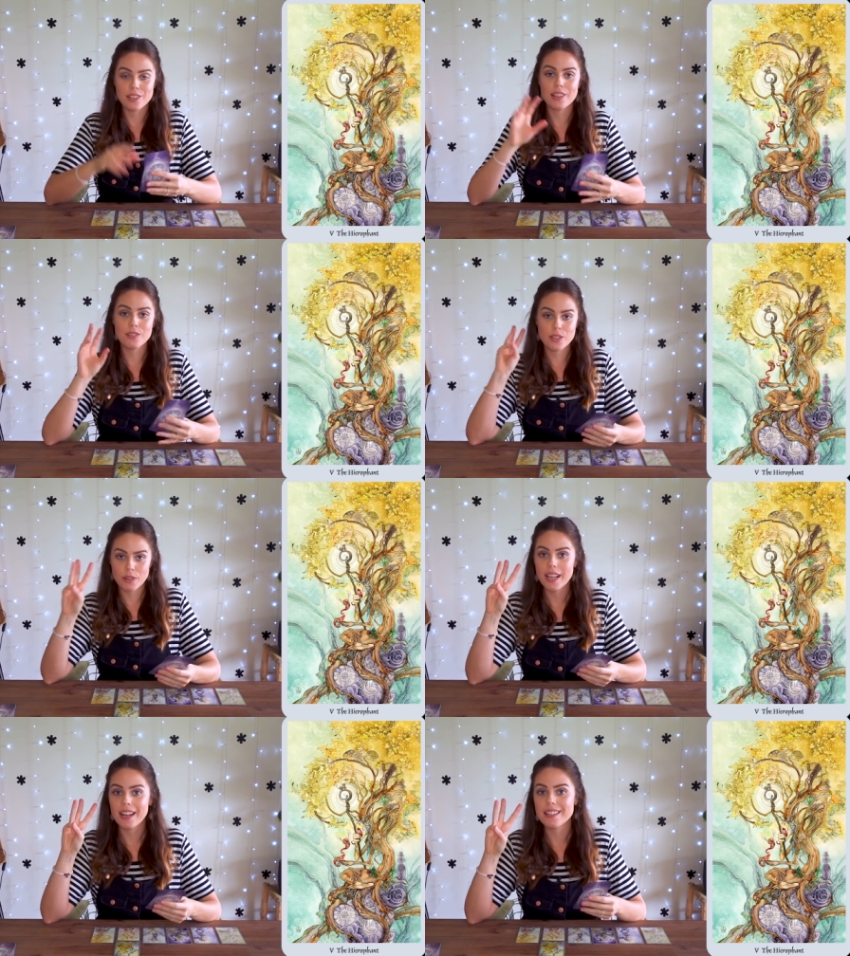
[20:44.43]
so there's
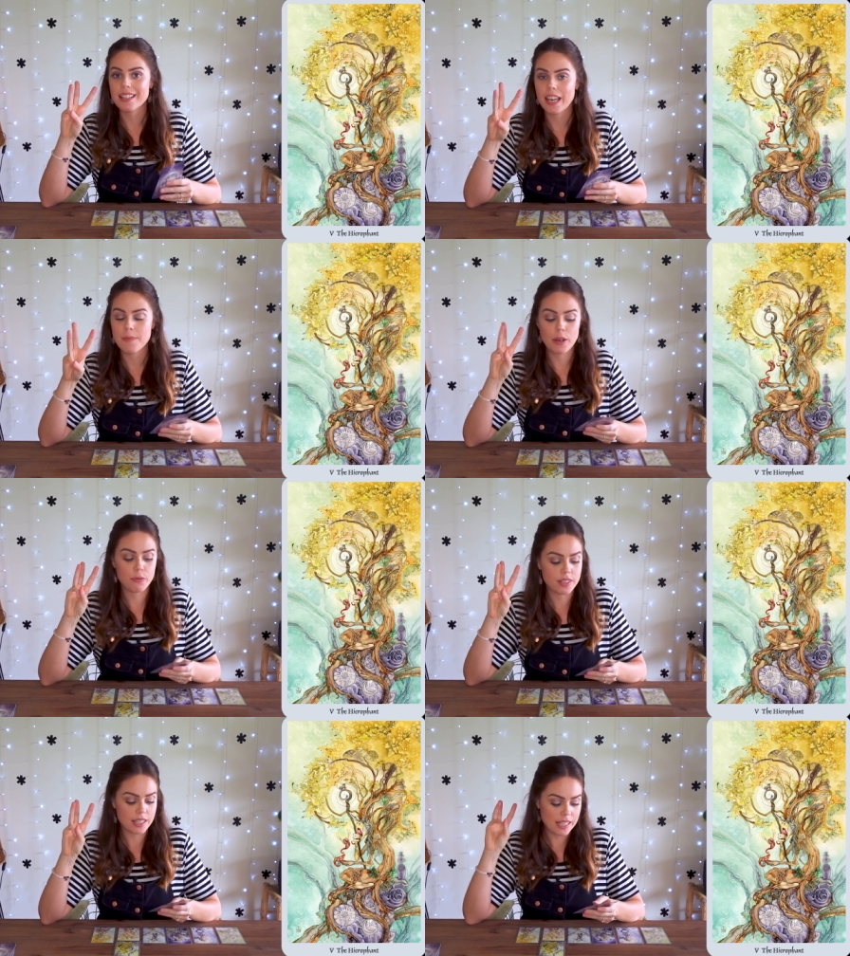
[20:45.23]
three cards that came
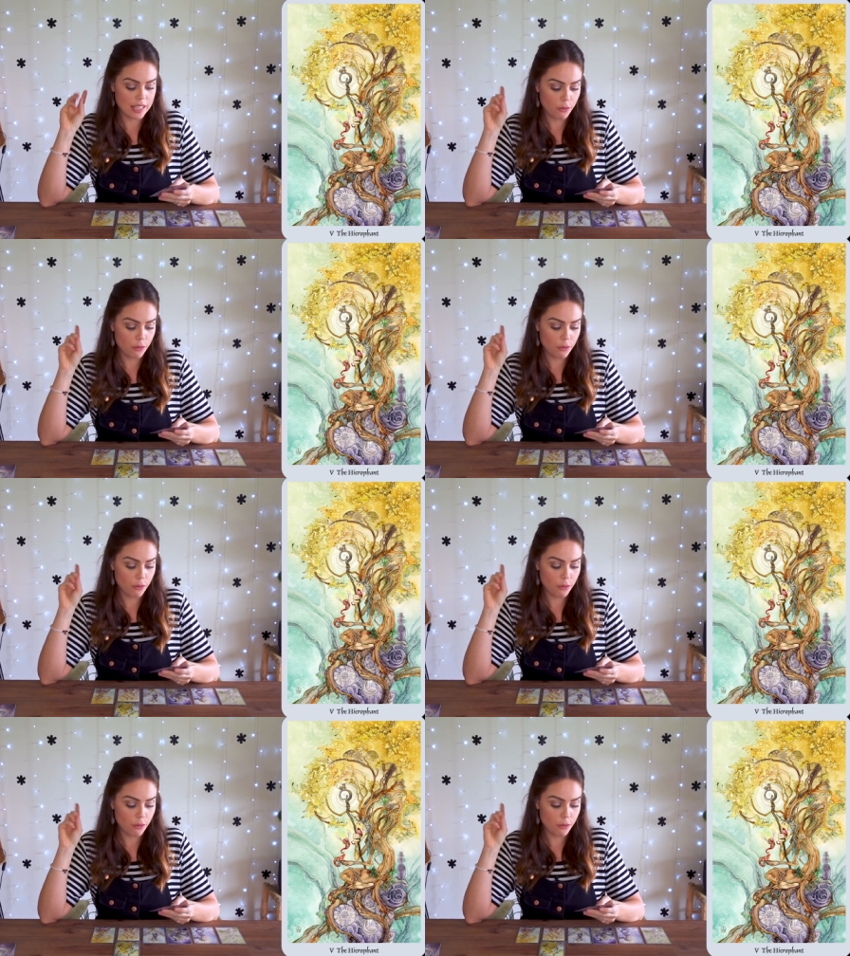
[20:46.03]
out for Sunday.